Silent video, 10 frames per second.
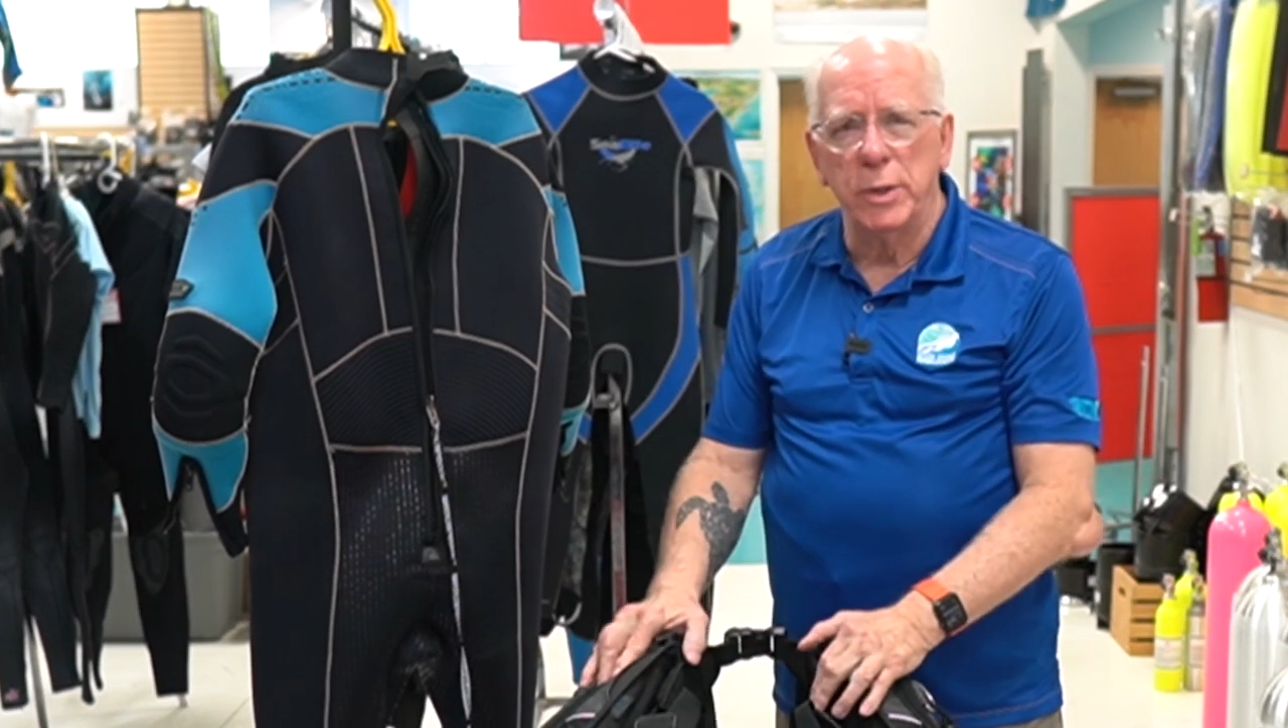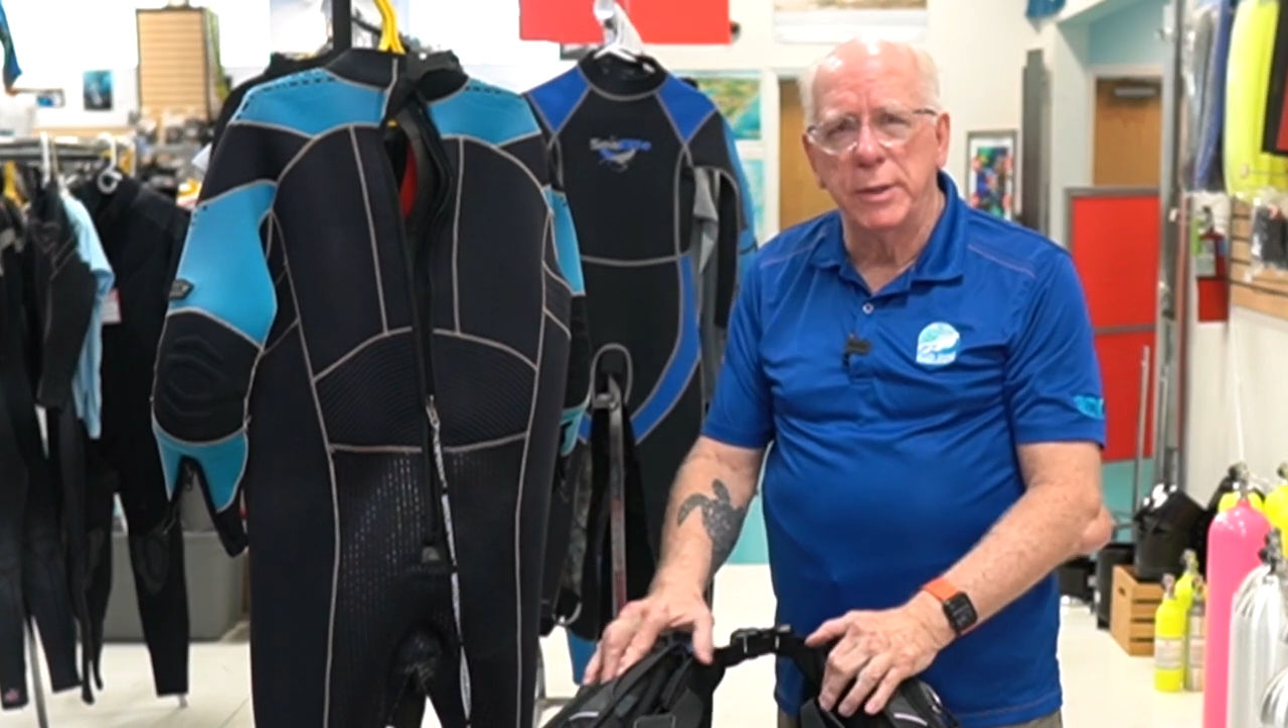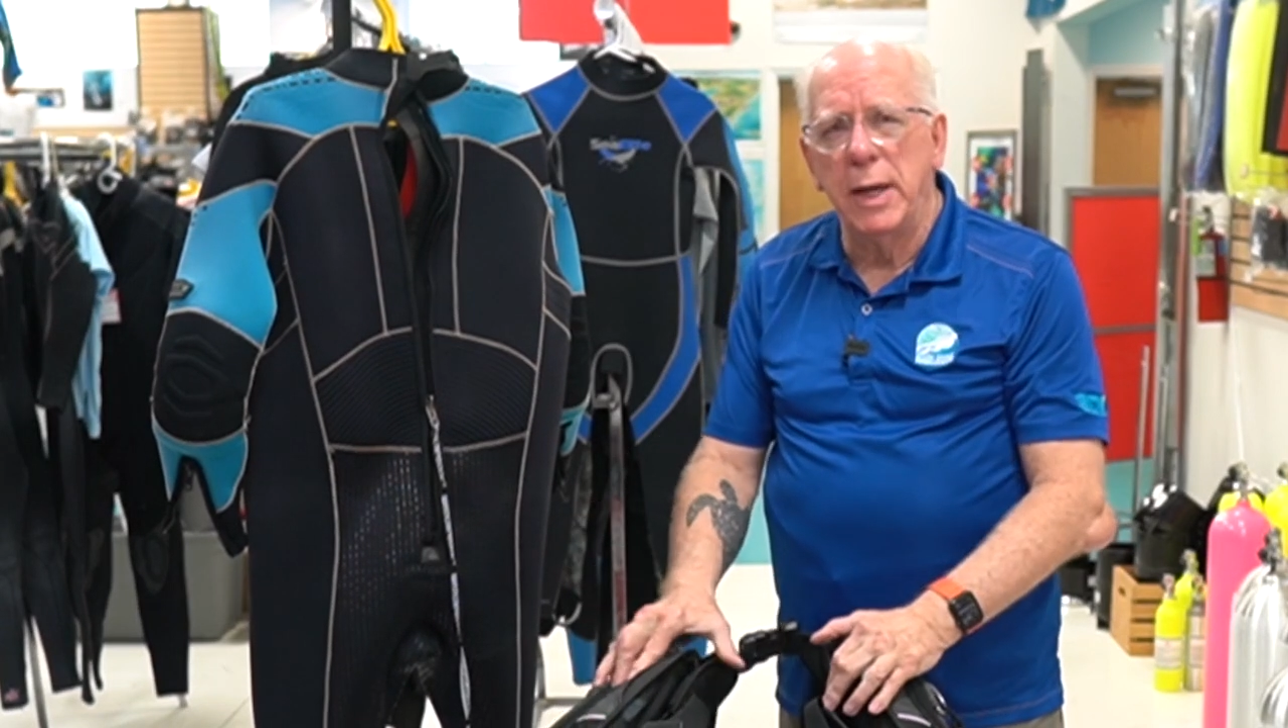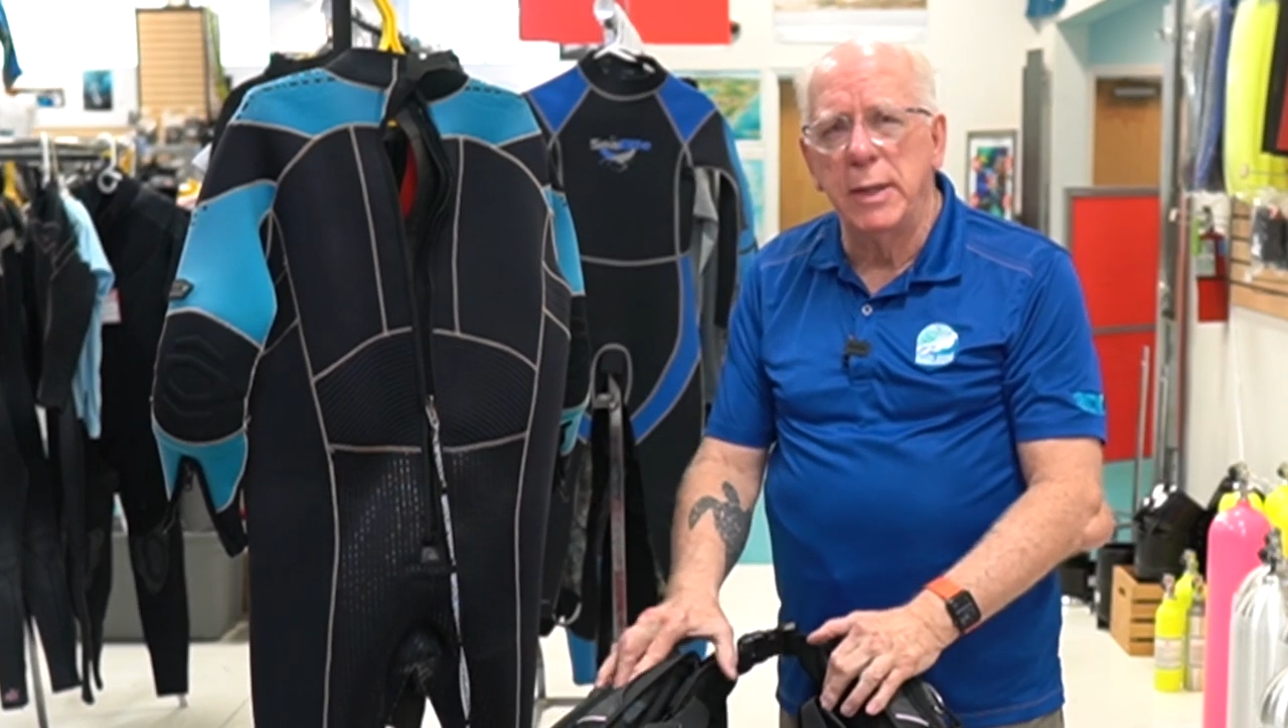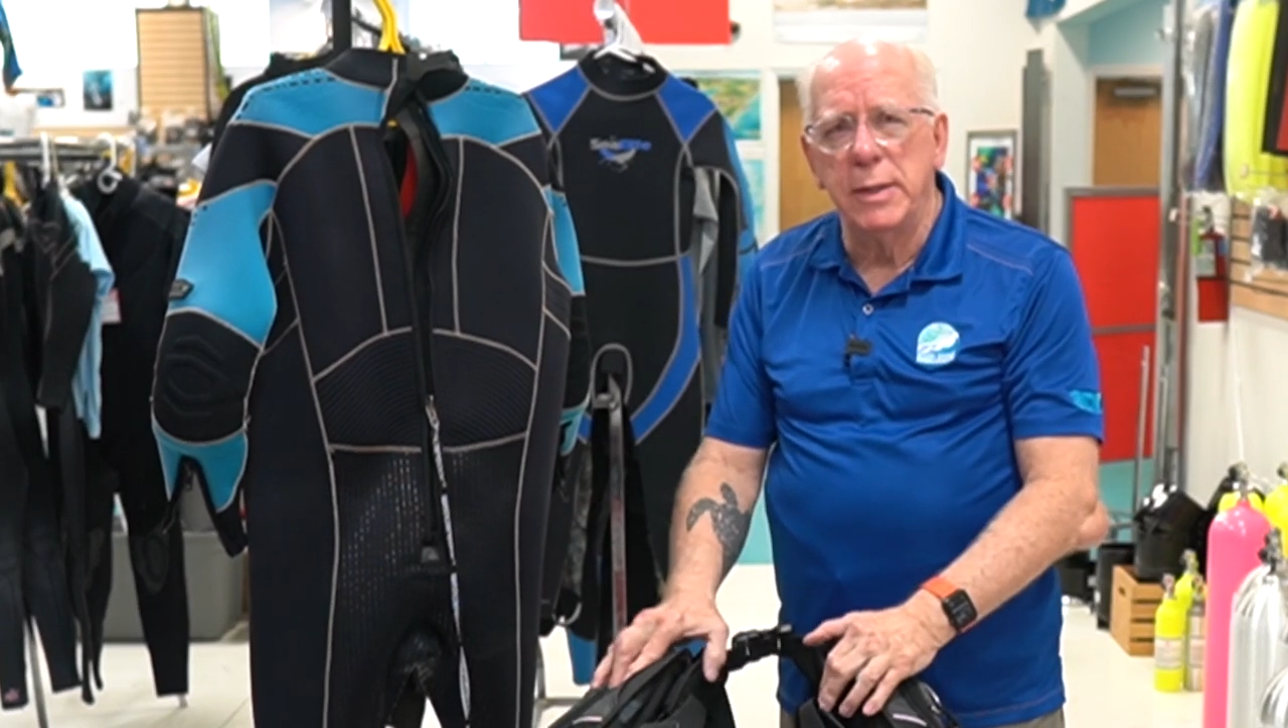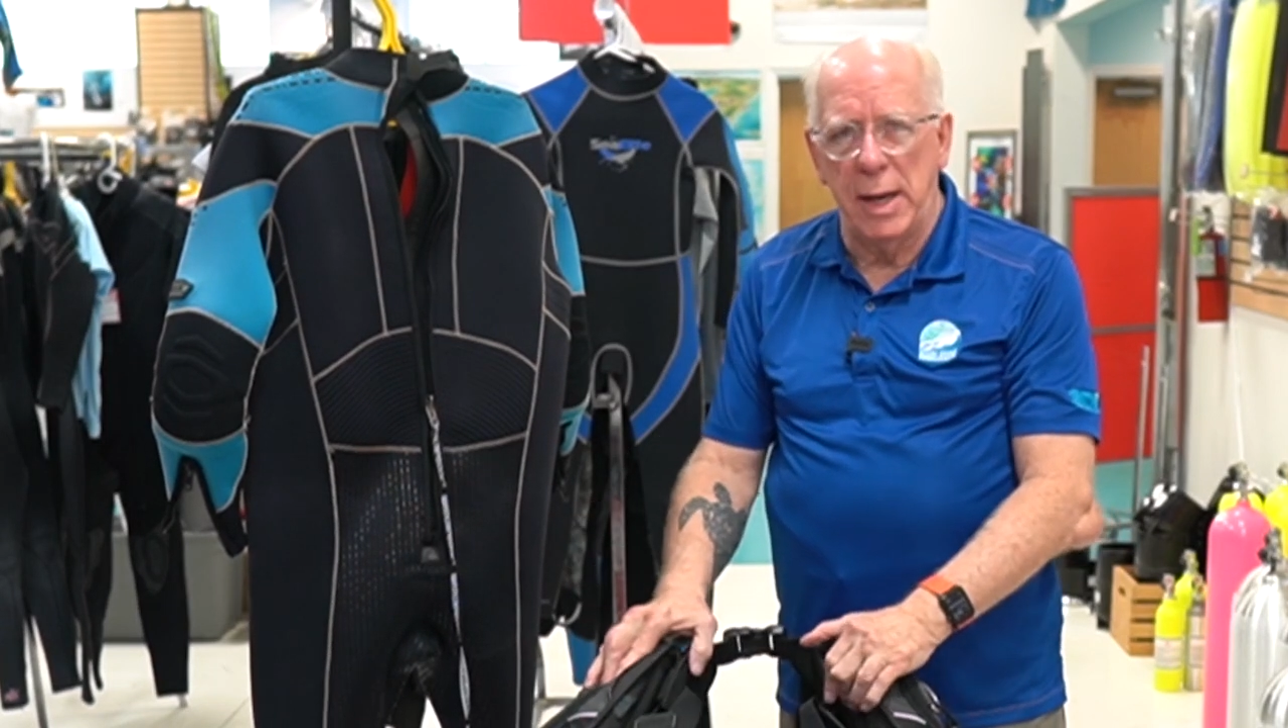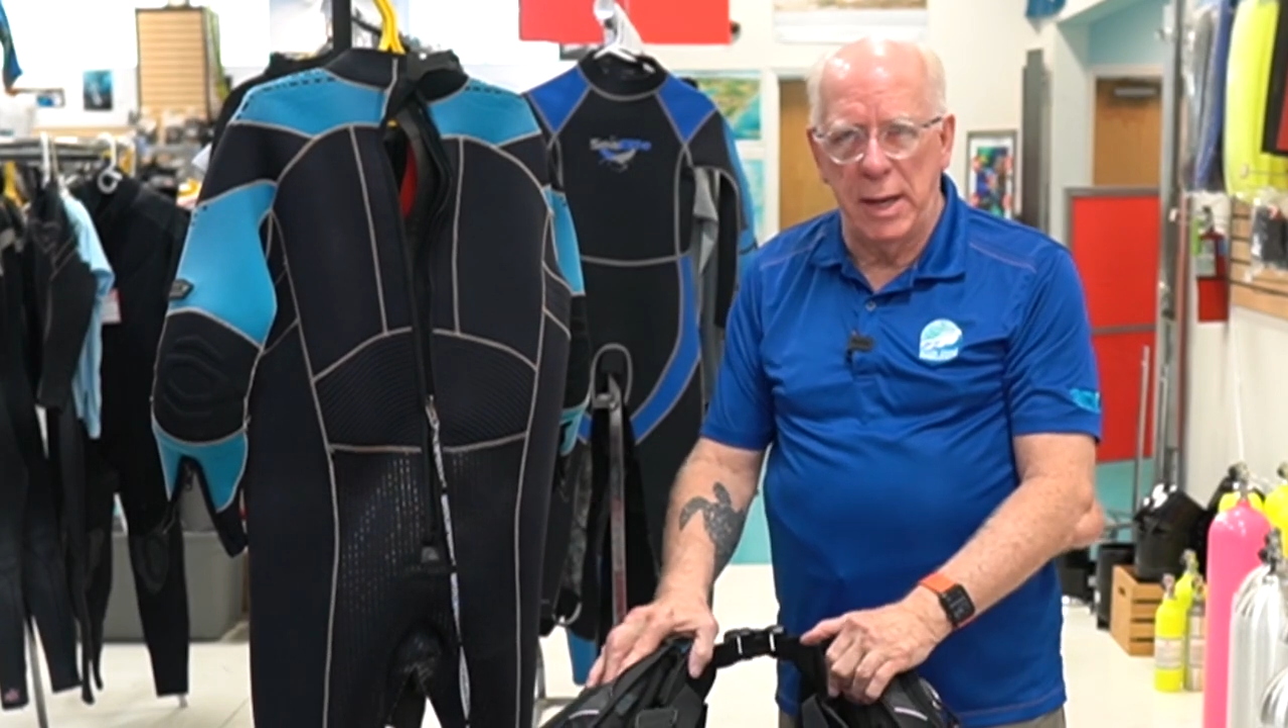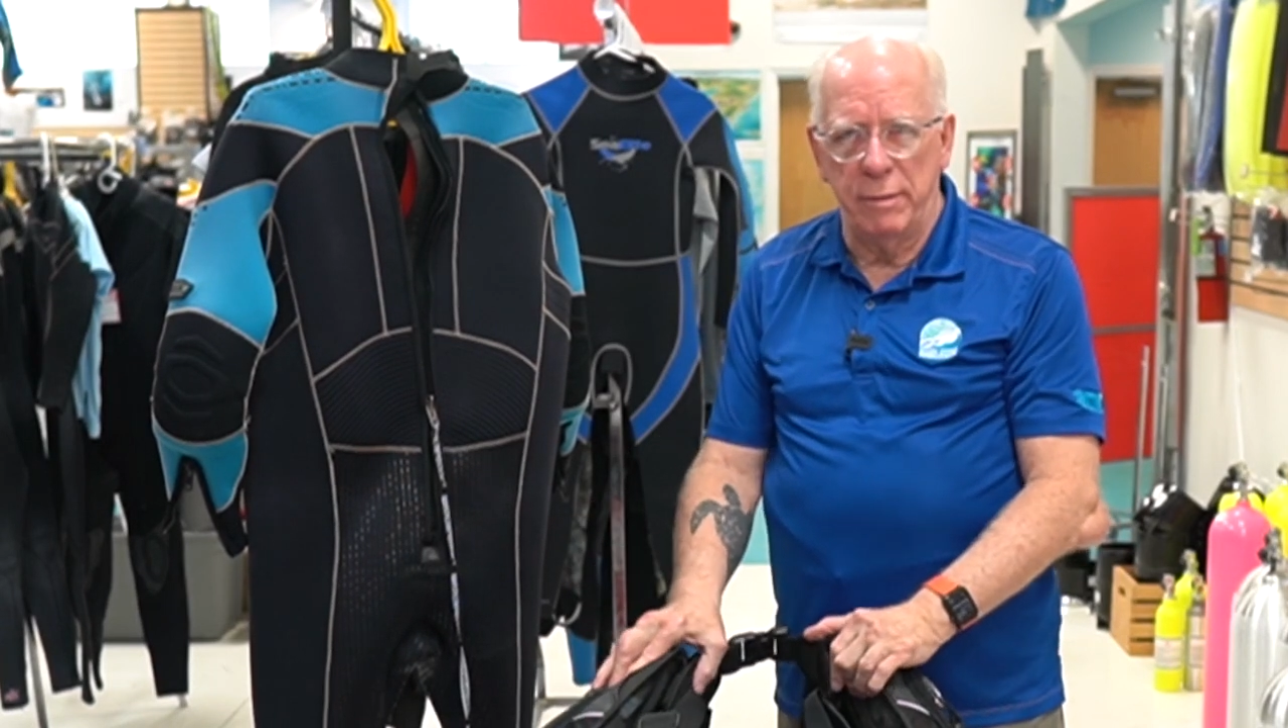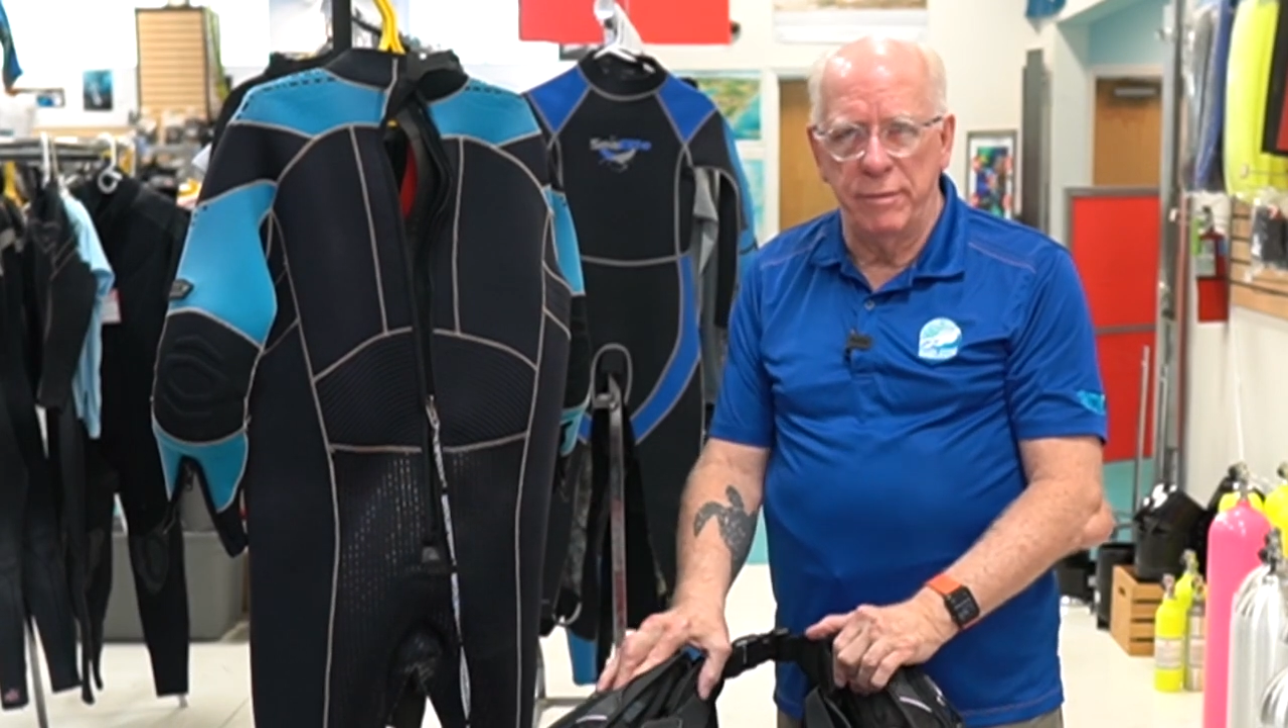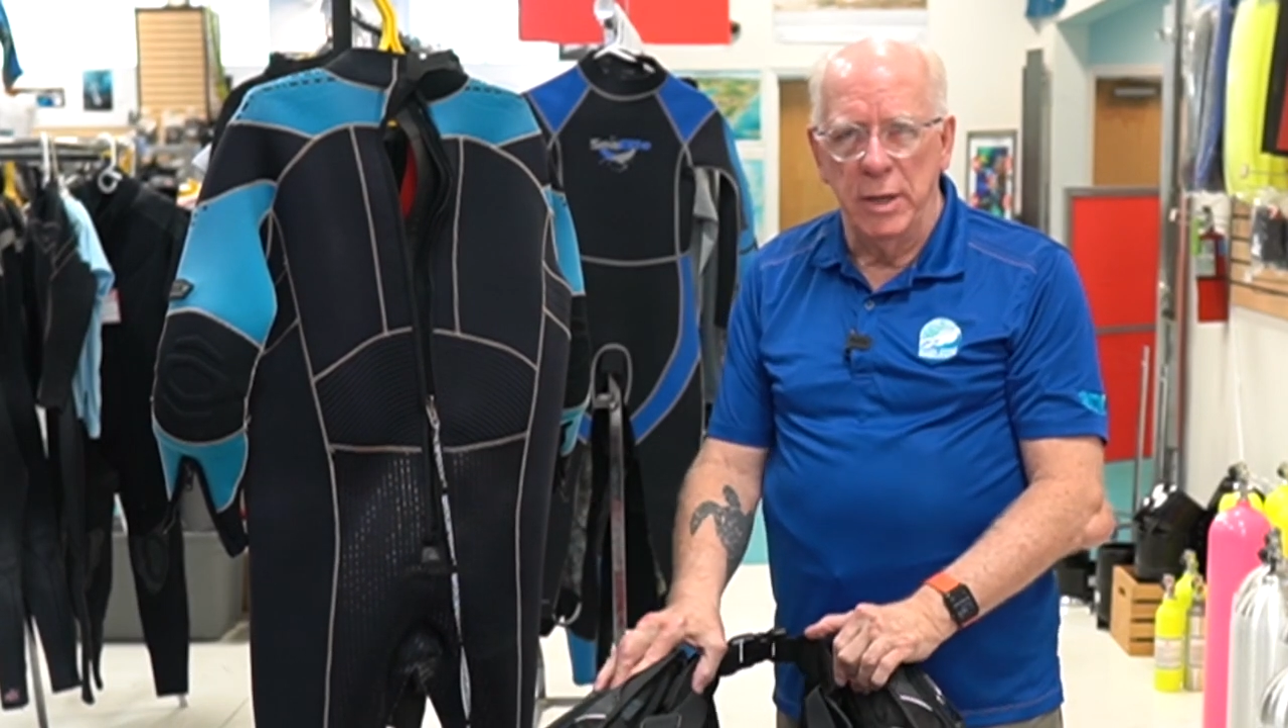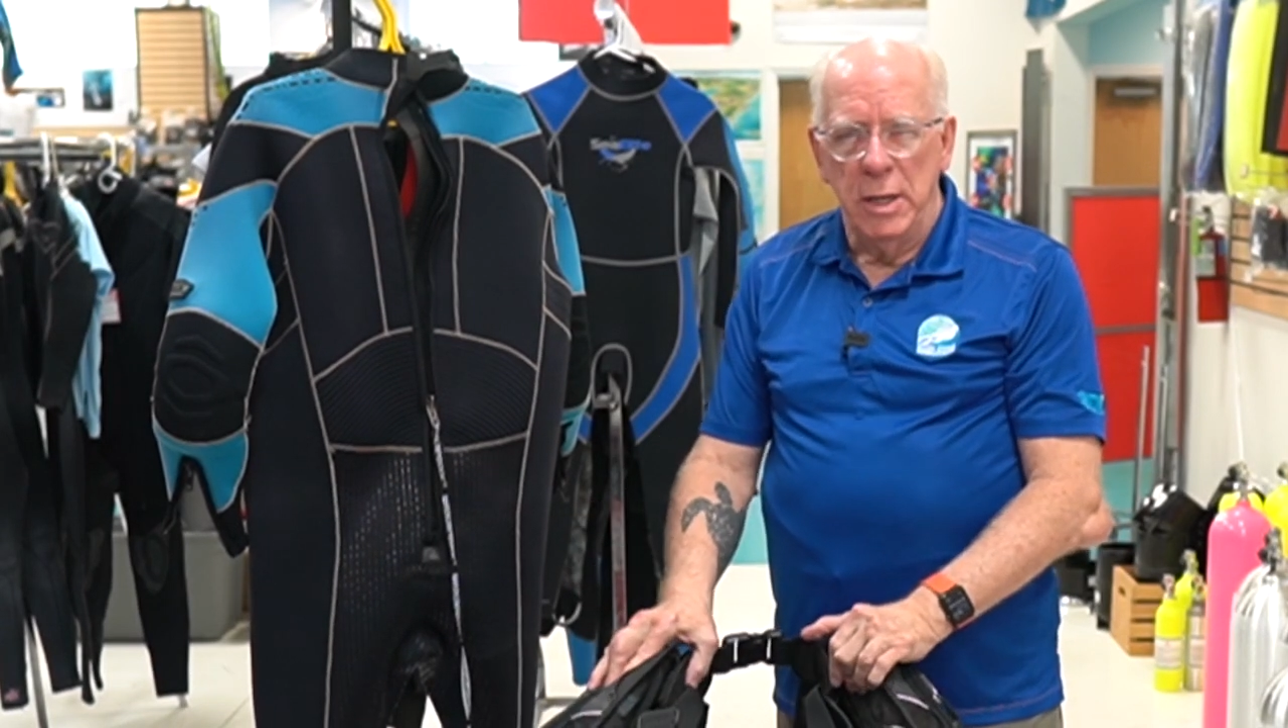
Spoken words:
what they dive.